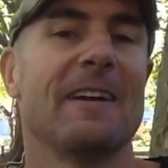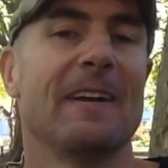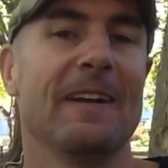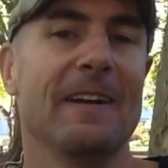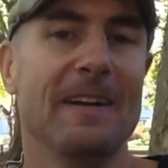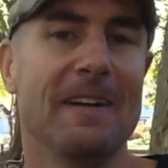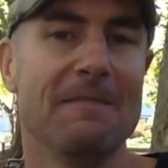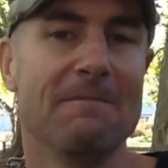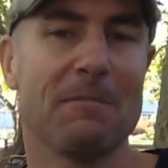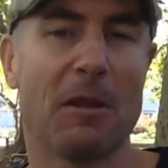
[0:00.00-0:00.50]

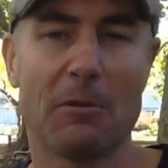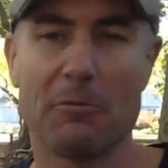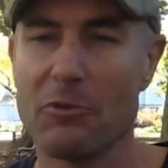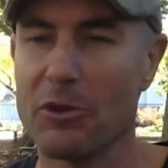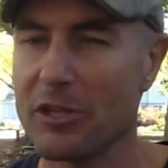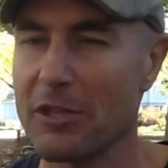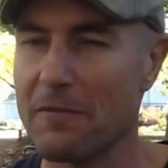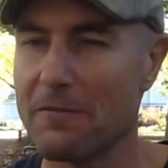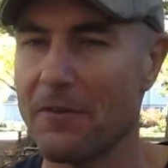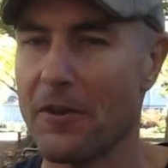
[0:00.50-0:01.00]
I'm
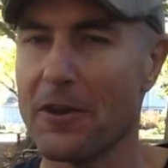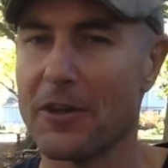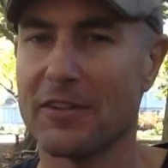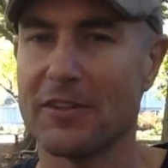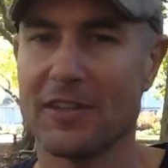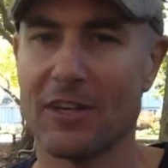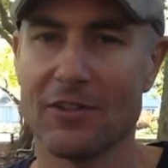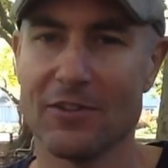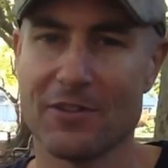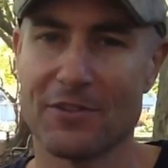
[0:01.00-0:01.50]
really
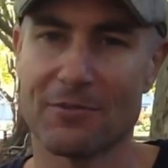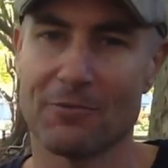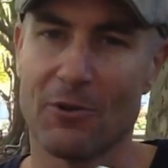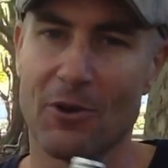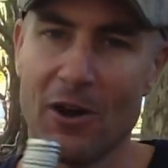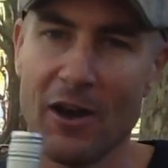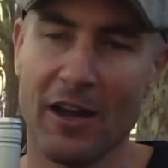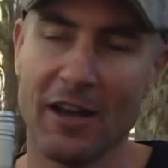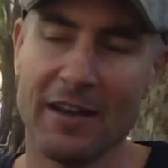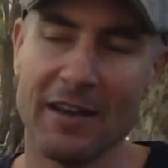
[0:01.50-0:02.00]
focusing on this
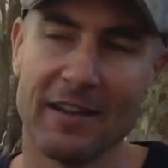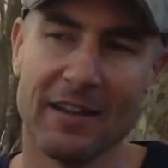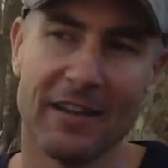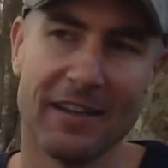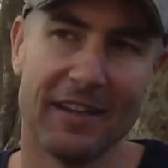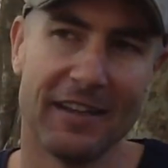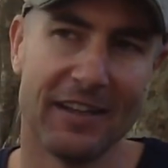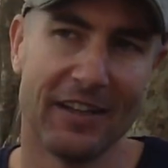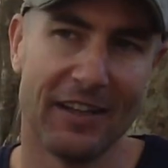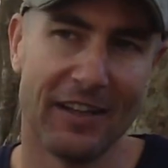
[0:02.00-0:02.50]
wine
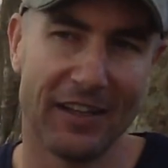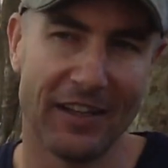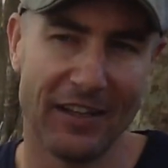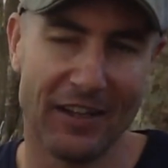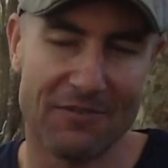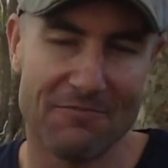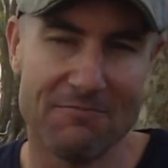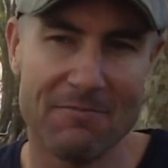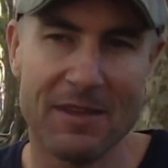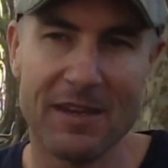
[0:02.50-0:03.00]

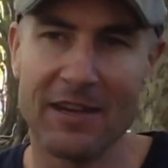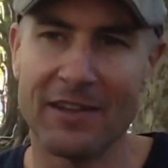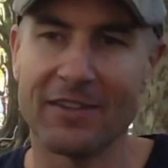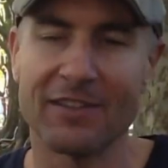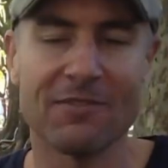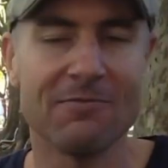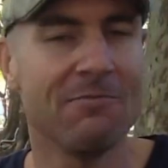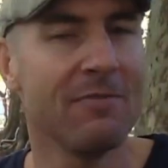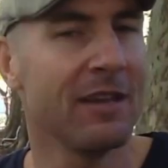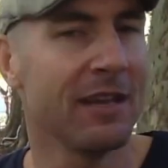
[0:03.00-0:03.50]
minute
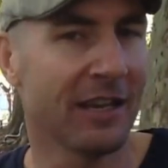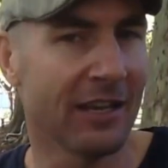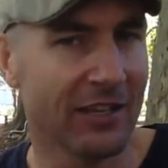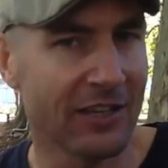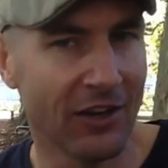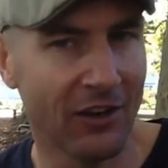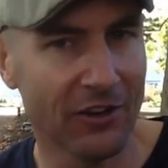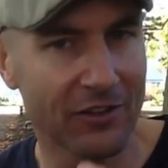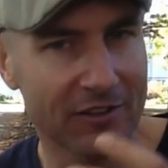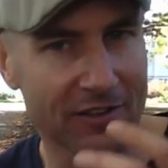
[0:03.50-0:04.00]
to minute.
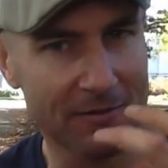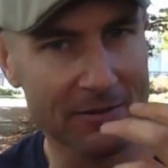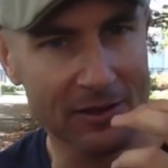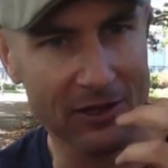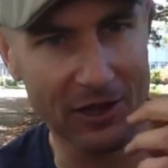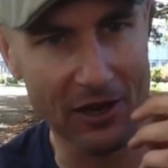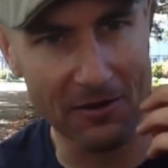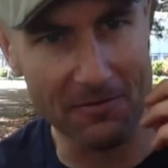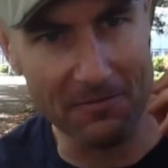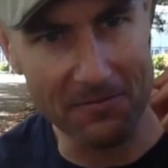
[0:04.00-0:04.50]
Something
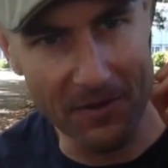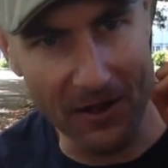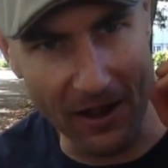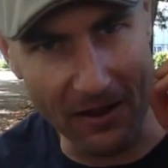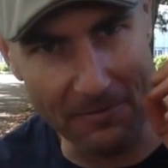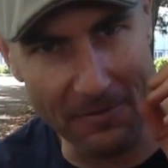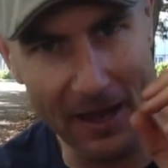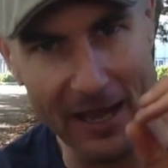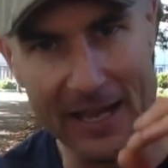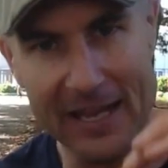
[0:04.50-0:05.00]
that I
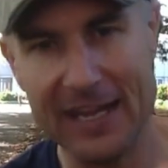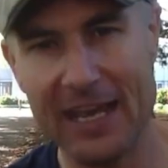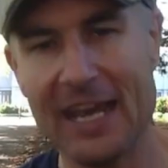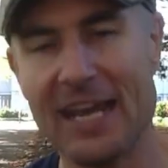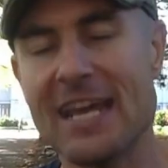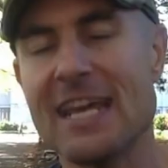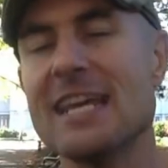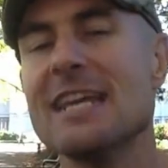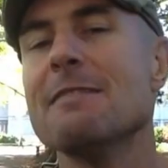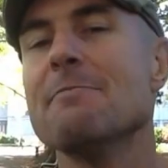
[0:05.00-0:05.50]
pay
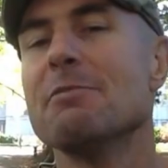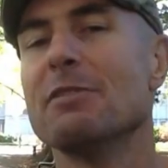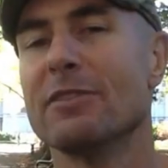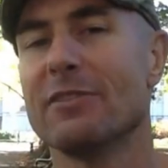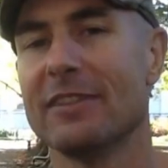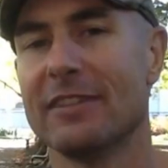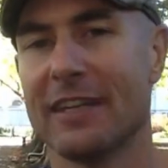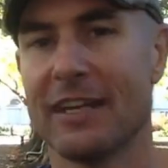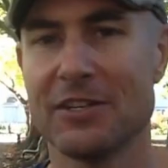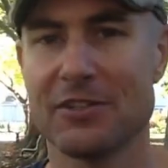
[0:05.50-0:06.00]
heaps of
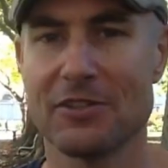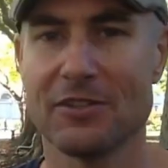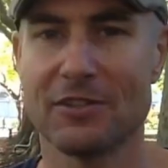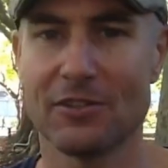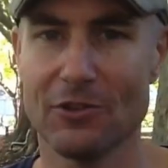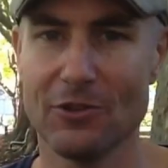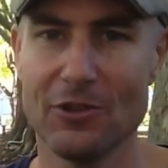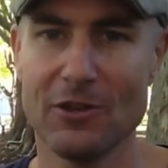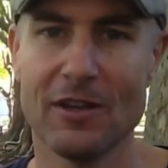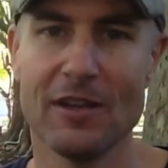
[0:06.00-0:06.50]
attention
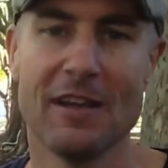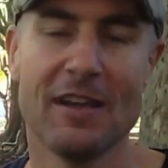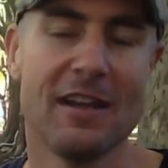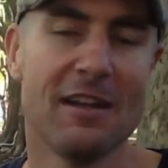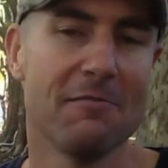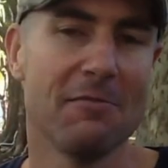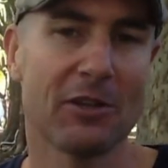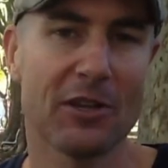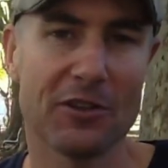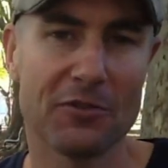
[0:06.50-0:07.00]
to,
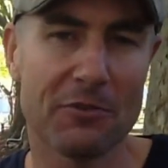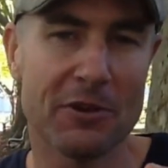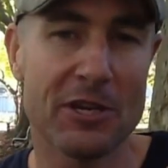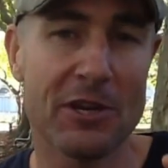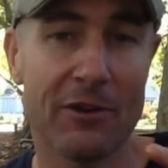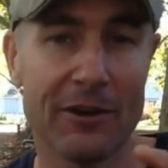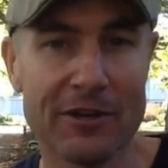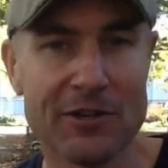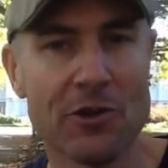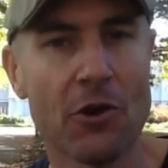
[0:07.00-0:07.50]
because when
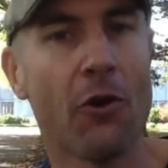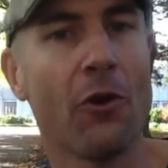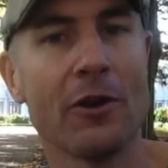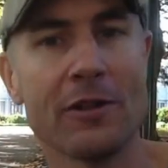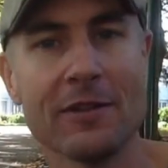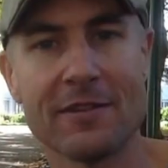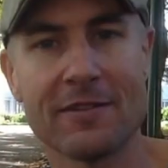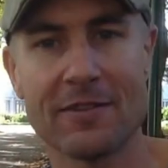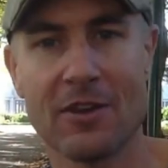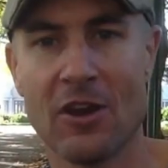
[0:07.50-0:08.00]
you're ignoring
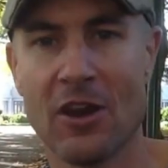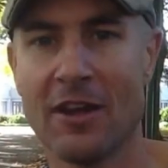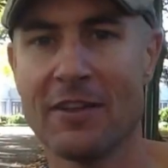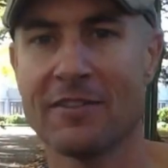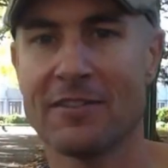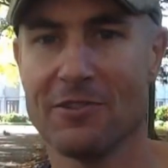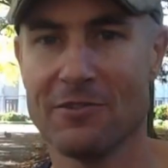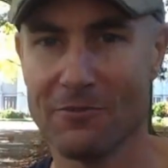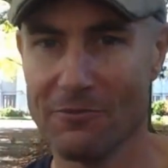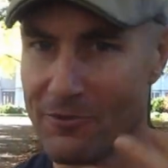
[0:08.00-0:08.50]
the
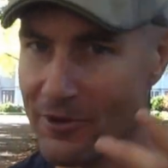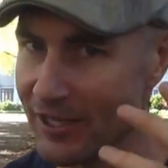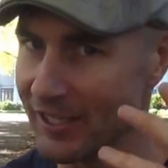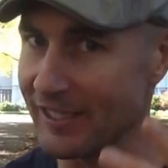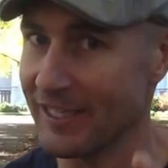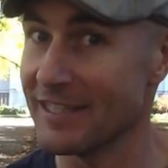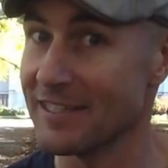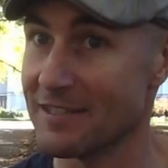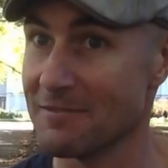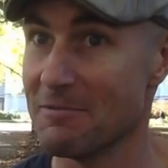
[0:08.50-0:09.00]
science, you
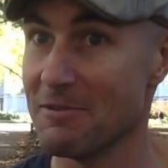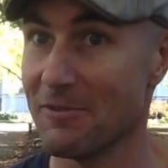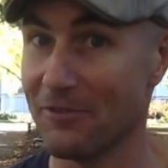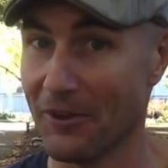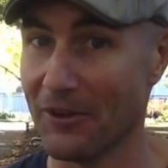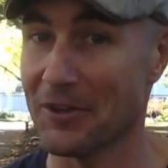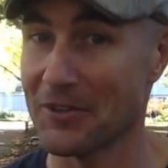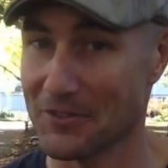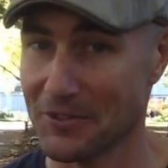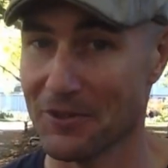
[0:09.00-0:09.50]
really need to be
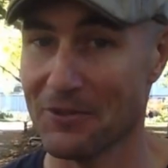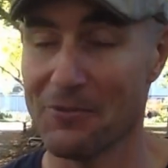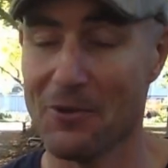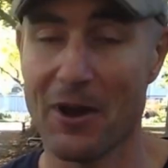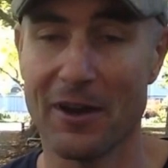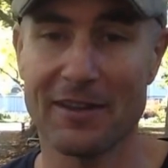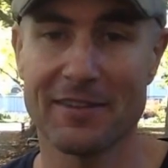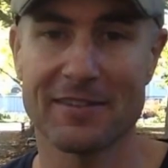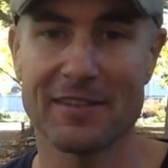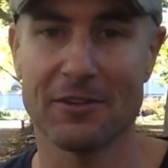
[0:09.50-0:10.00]
focused on the
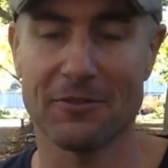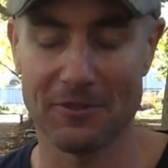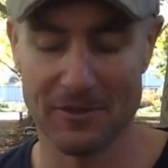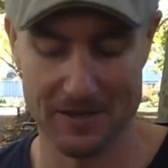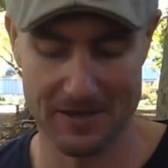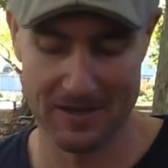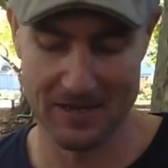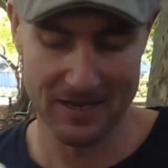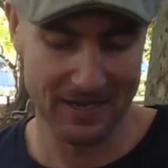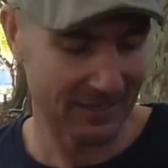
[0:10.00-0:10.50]
wine itself.
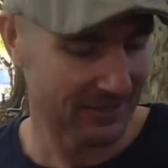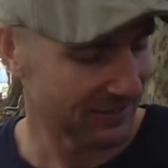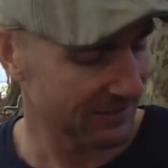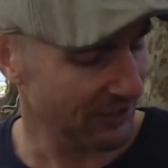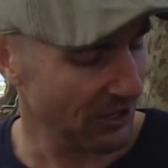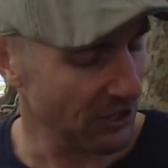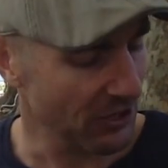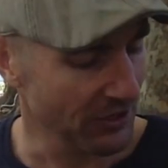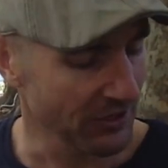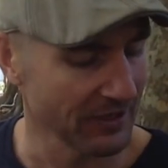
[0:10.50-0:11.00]

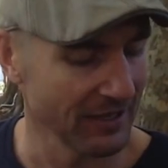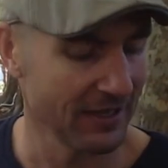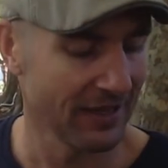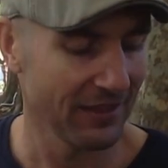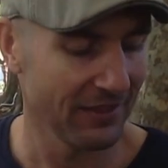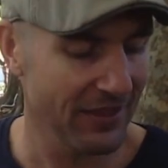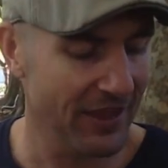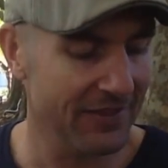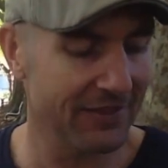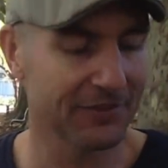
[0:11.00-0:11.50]
So
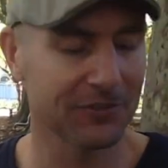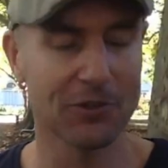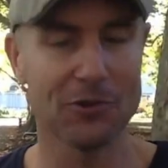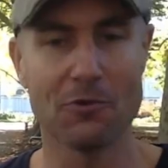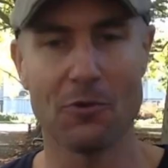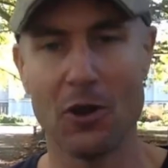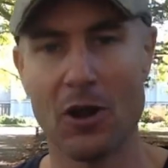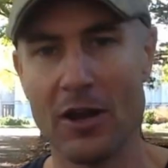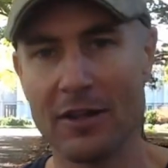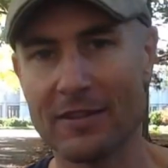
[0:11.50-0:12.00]
they're the two
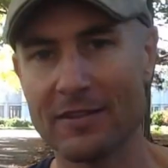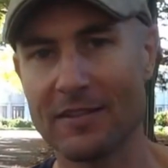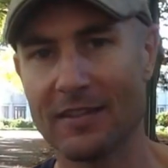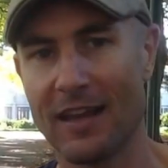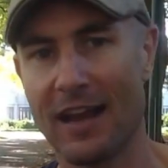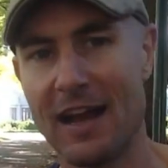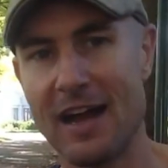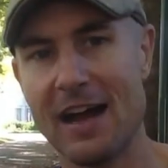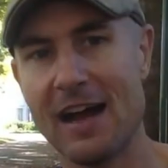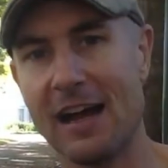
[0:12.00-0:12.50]
wines:
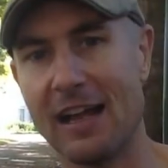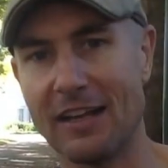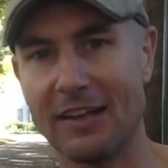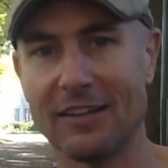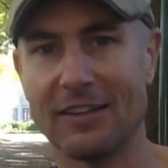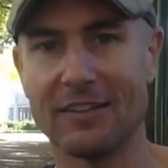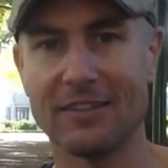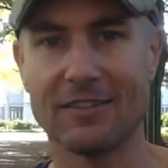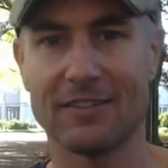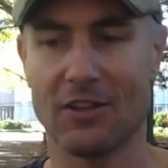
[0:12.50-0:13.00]
art,
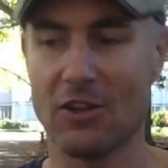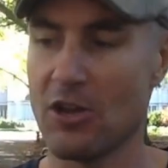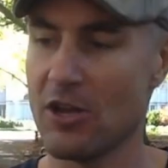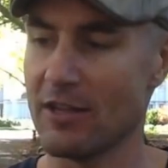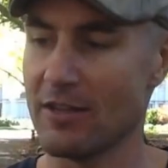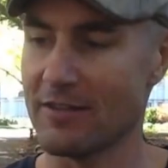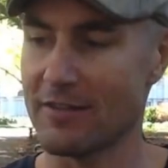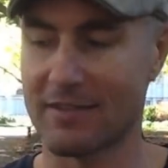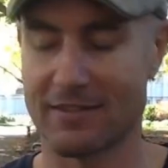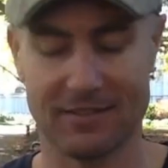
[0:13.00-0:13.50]

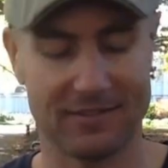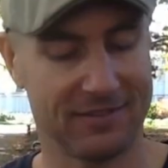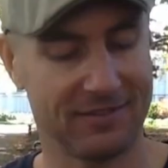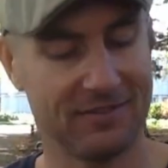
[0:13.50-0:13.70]
science.